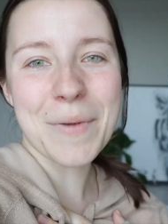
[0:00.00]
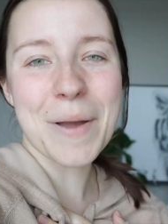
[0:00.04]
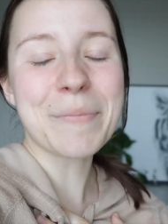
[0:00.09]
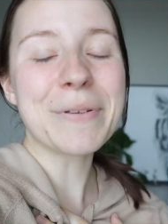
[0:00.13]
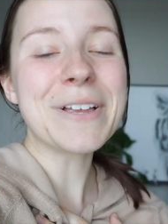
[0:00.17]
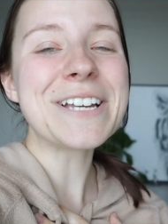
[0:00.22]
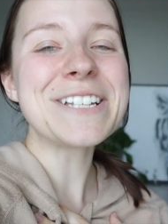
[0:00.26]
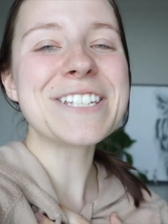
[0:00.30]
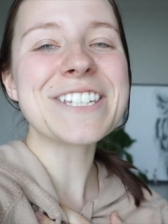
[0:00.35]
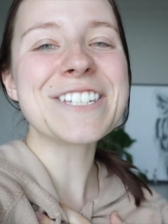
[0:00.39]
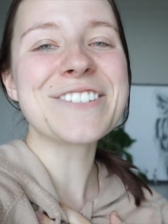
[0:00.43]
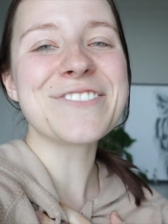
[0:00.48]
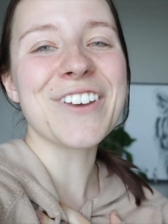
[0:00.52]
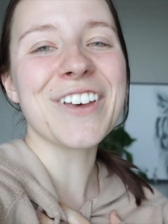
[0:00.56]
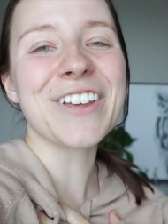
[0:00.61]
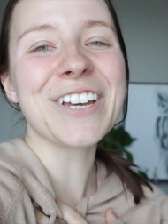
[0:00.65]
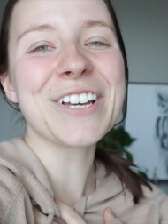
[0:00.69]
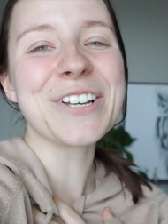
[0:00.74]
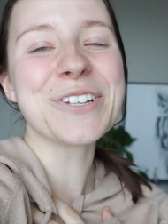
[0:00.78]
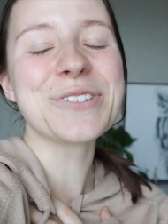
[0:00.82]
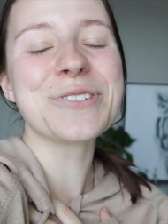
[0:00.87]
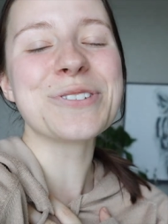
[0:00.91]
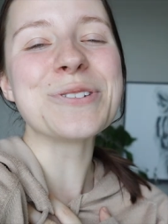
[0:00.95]
My place is
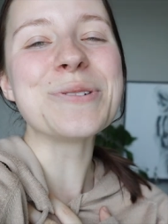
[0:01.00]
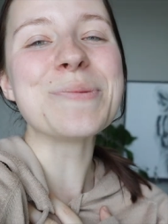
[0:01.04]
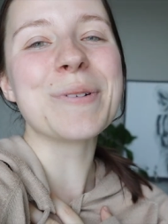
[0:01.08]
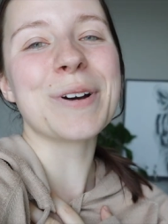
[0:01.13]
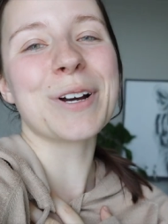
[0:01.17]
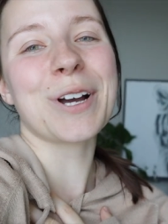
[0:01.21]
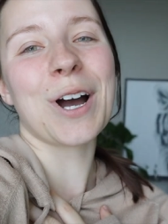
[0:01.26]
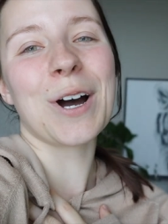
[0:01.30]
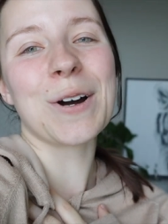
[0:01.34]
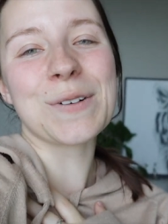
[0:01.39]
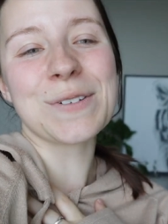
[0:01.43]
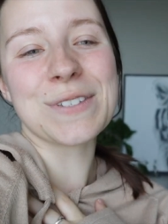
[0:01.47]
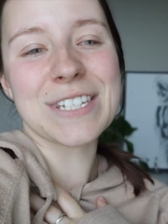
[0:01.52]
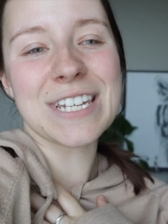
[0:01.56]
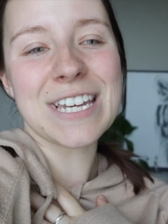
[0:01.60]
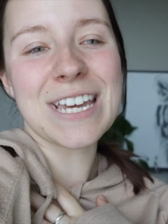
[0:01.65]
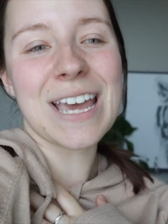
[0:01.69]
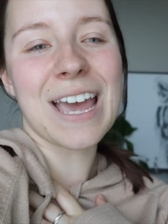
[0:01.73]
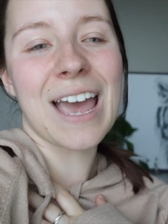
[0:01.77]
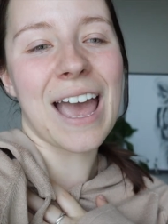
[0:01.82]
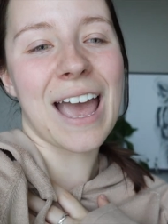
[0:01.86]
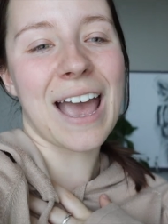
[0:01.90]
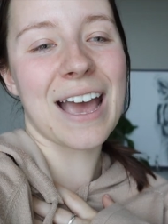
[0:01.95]
feeling super
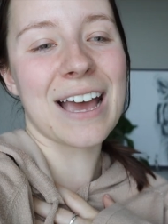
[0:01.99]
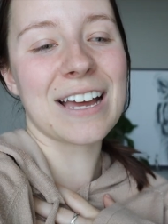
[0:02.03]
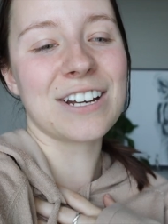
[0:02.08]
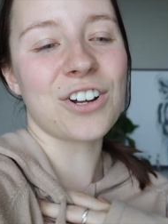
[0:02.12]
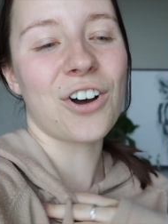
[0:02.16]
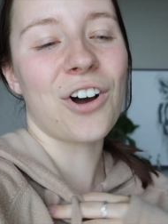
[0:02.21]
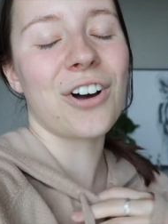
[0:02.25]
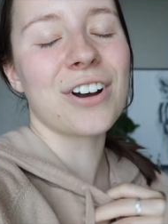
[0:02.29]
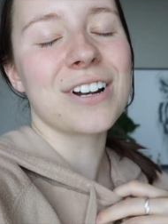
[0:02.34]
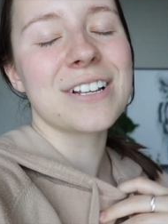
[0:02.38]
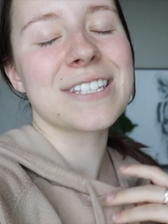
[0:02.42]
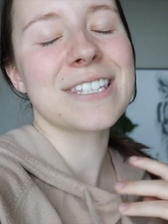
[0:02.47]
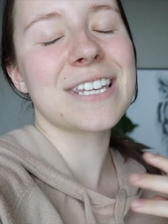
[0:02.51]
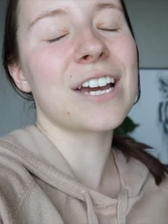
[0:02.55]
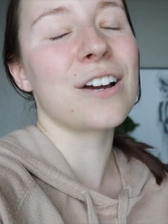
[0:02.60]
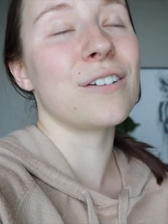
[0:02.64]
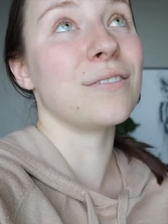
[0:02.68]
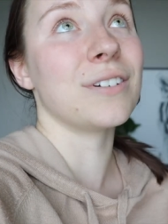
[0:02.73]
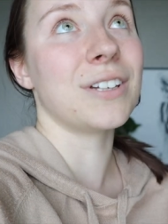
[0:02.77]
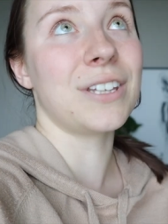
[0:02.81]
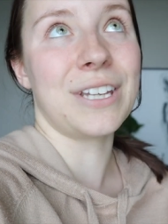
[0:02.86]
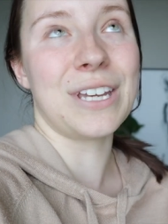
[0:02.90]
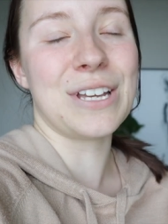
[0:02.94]
cozy and honestly I
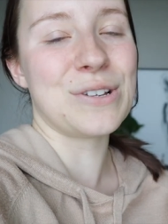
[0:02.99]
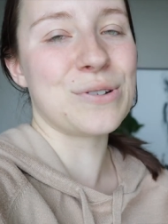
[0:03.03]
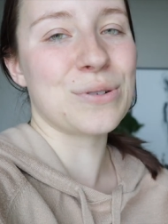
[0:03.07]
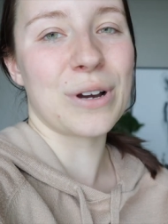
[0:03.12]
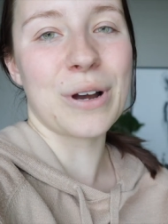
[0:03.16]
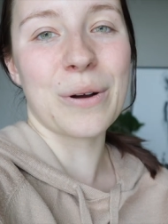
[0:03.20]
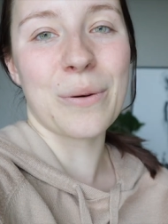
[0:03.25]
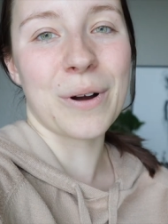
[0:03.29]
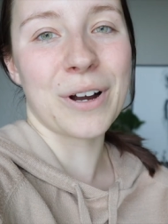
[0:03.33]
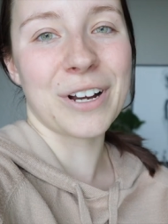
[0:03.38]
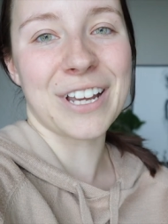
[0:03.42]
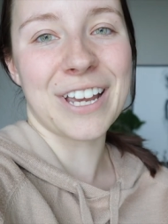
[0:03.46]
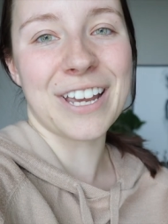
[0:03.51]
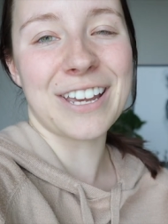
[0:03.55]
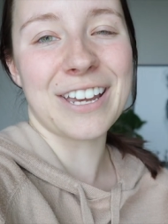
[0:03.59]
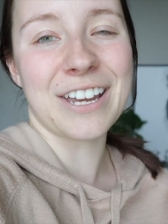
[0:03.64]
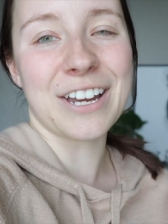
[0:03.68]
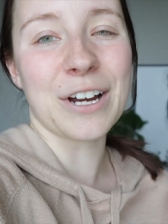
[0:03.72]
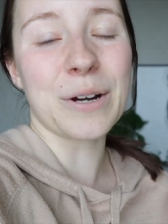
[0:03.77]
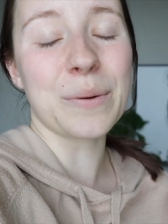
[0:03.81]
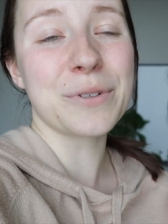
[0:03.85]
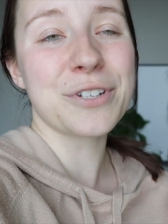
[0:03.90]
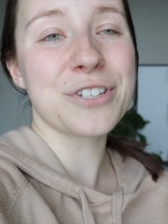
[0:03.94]
really enjoy working
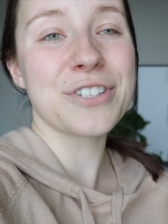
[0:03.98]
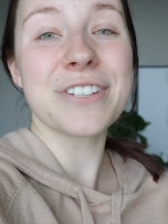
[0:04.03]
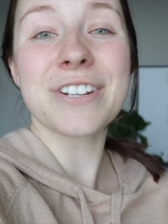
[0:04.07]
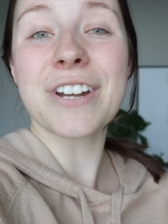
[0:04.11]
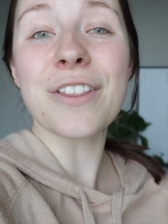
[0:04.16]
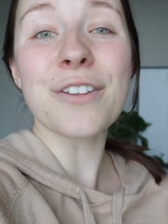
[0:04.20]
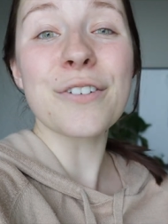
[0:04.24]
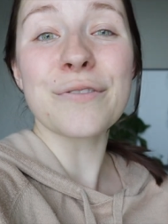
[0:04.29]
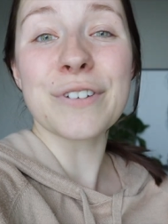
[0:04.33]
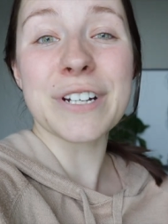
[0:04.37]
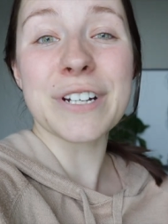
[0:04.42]
here, which is another